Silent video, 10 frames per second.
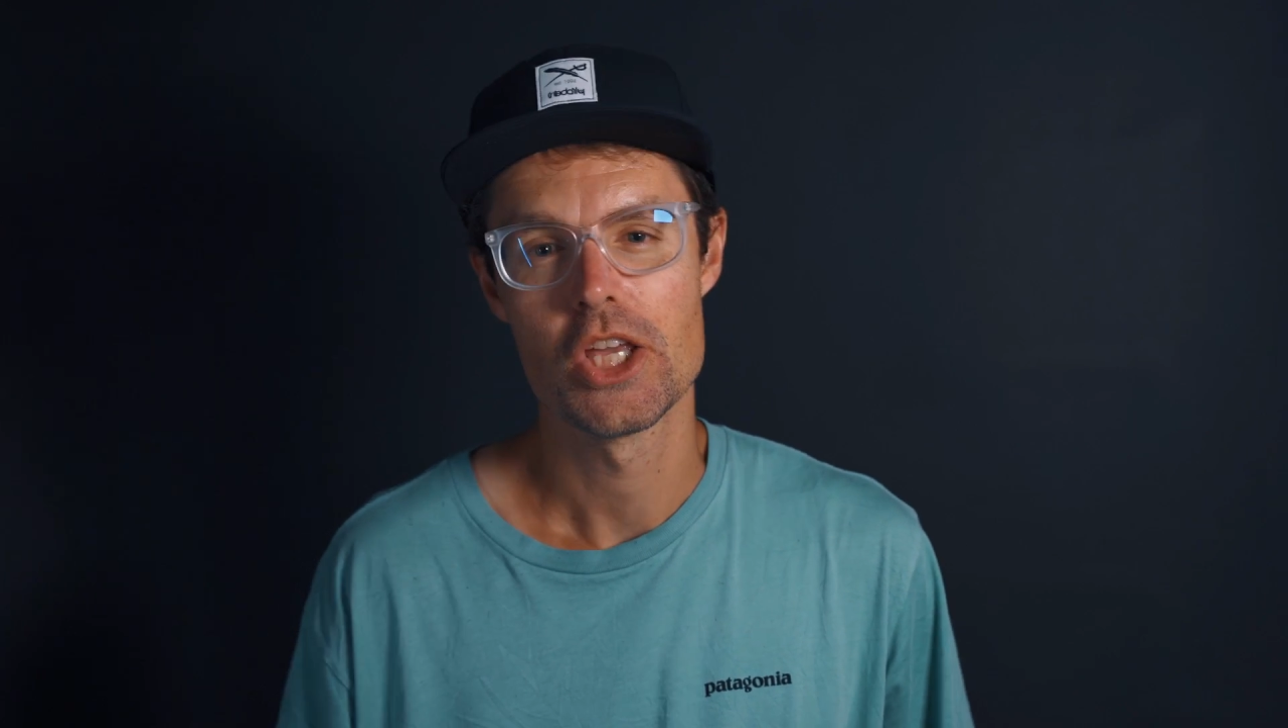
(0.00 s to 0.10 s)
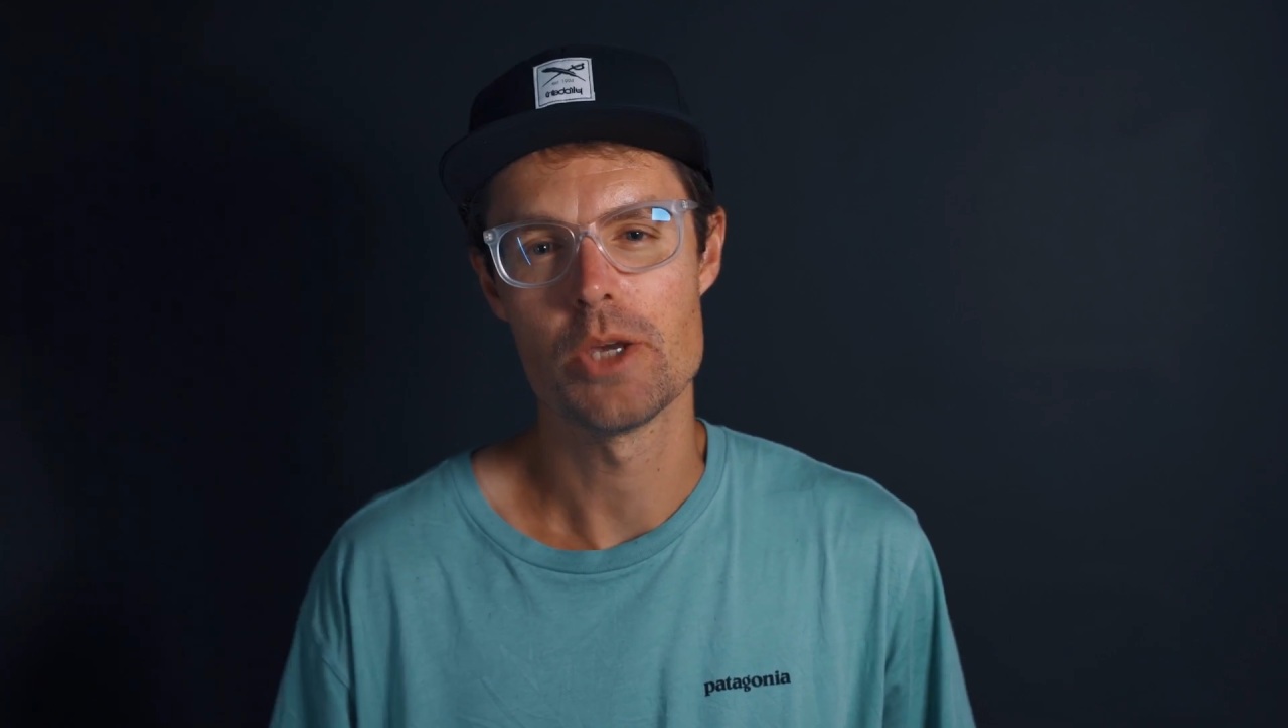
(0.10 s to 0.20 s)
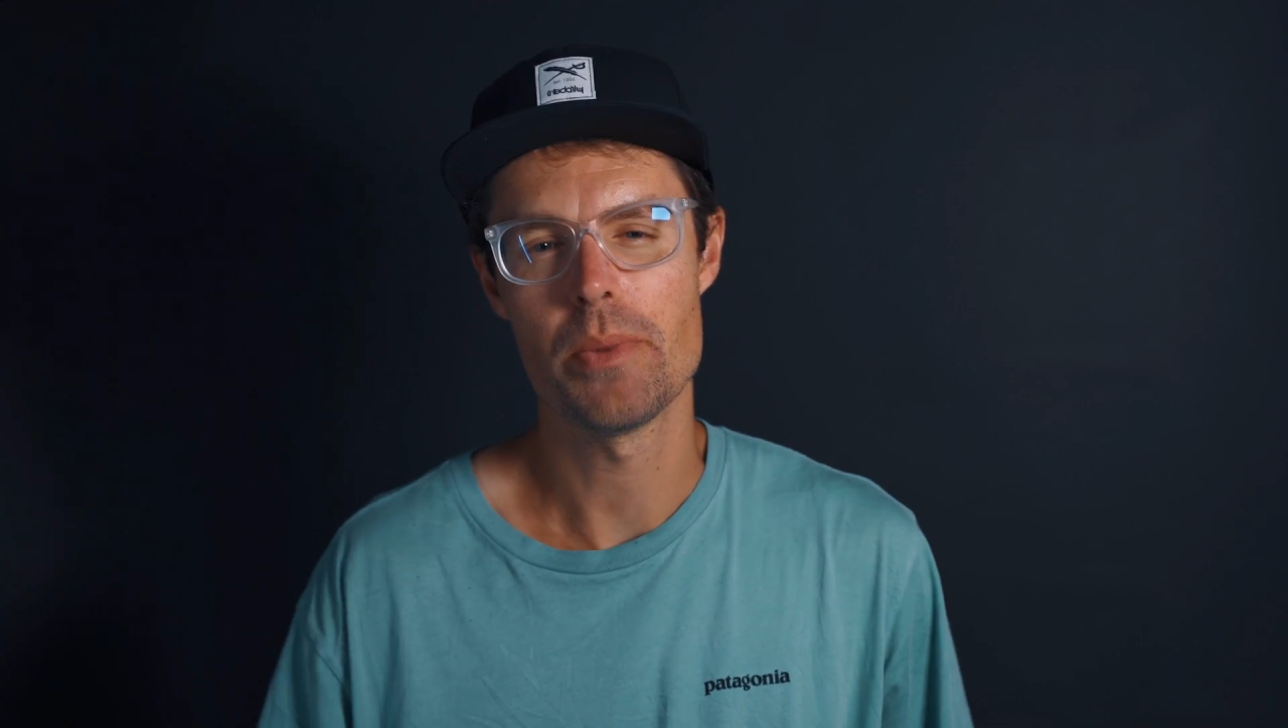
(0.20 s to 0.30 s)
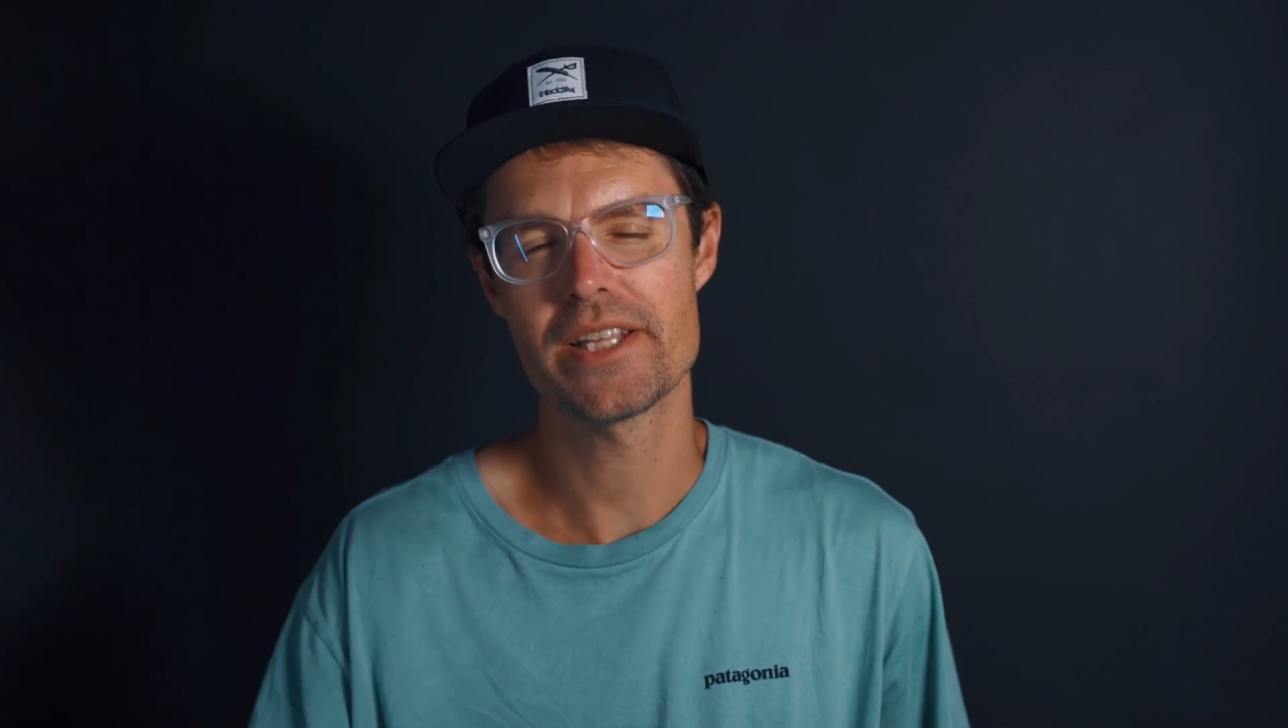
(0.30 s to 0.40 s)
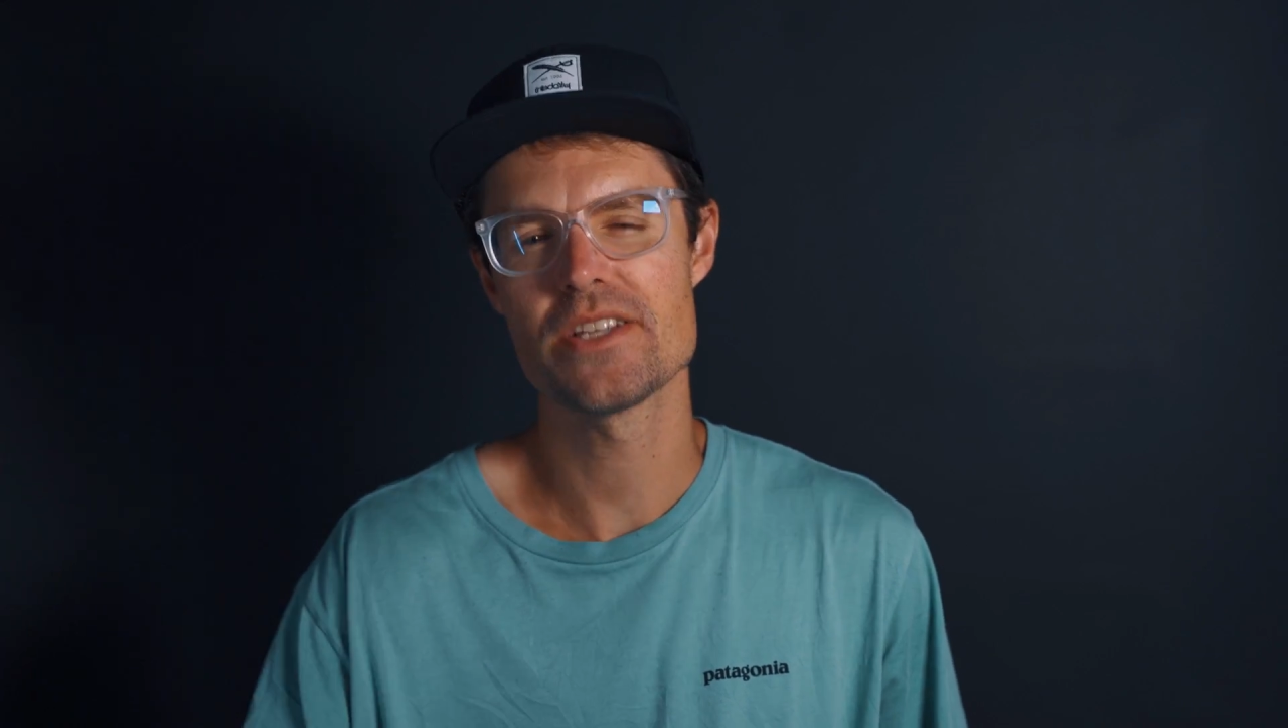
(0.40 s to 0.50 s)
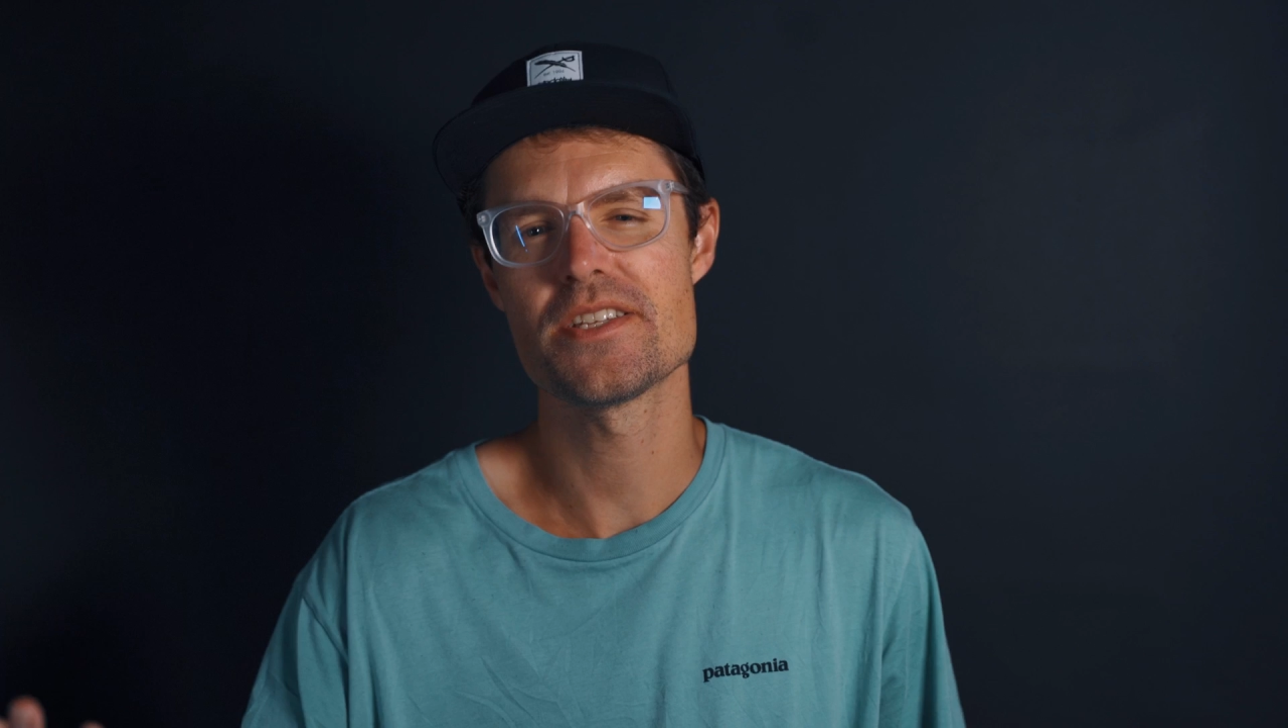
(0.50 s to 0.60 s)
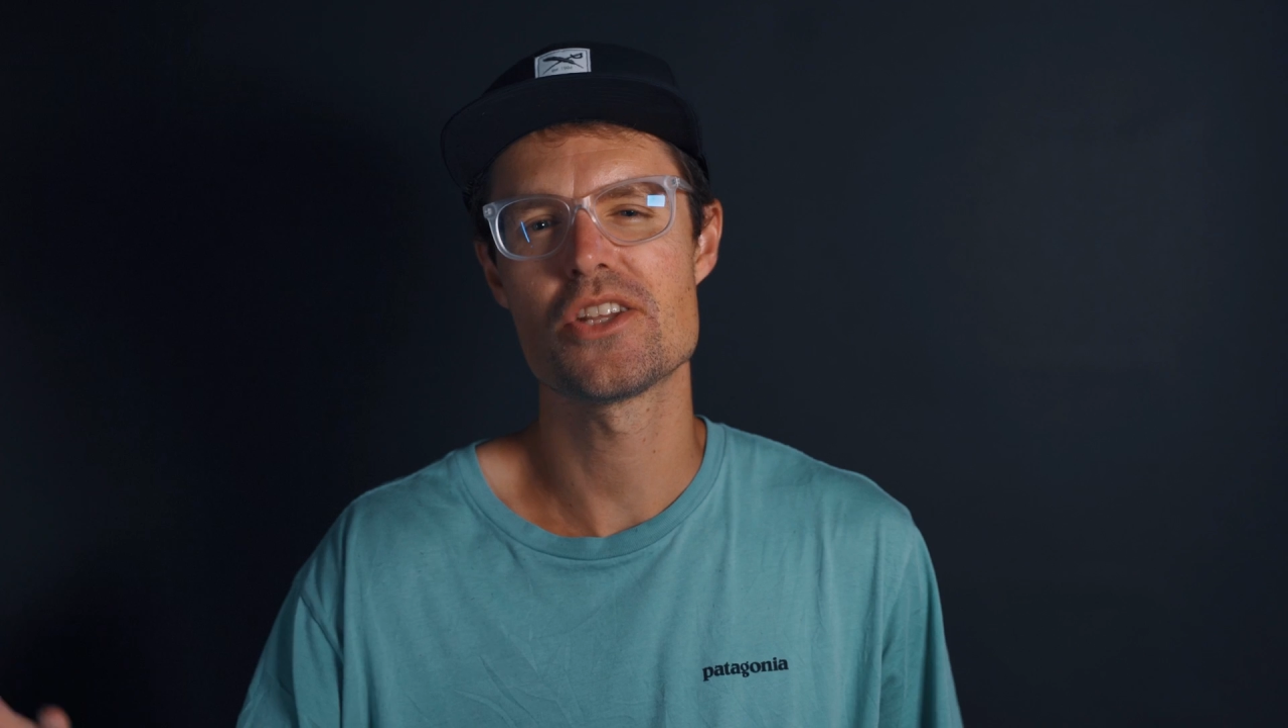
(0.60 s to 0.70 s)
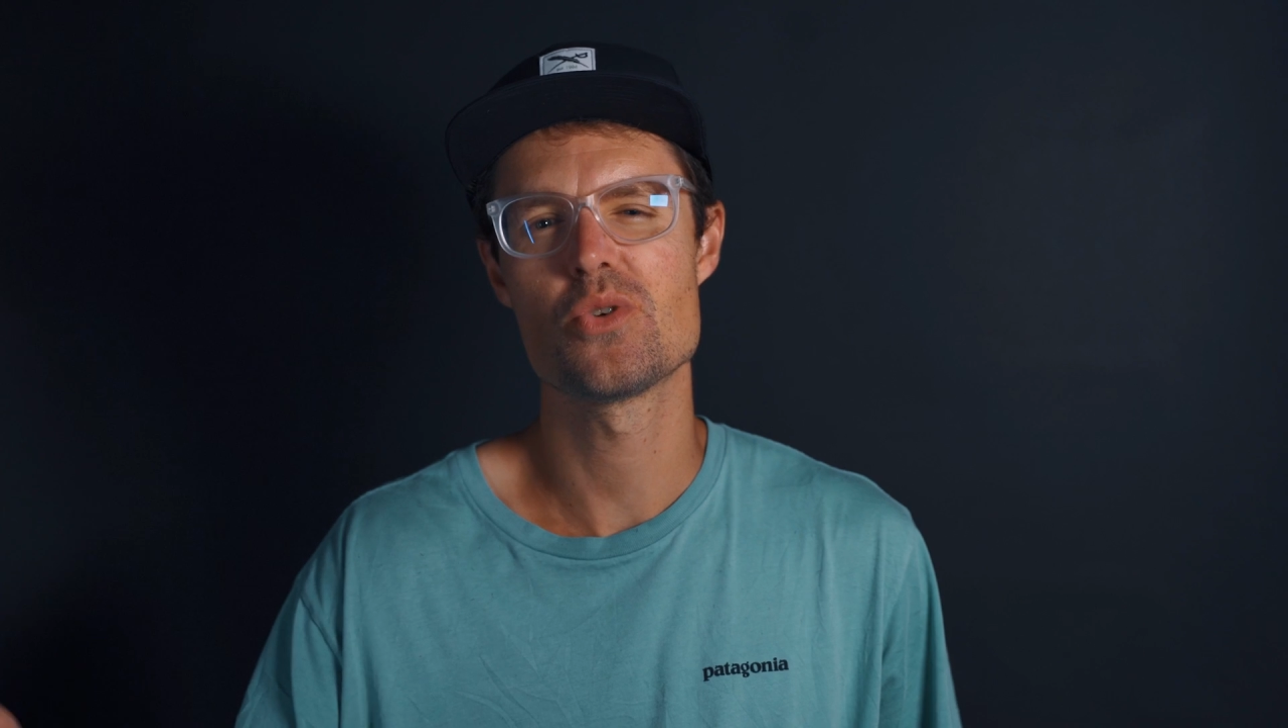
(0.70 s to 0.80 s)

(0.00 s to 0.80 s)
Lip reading: you might consider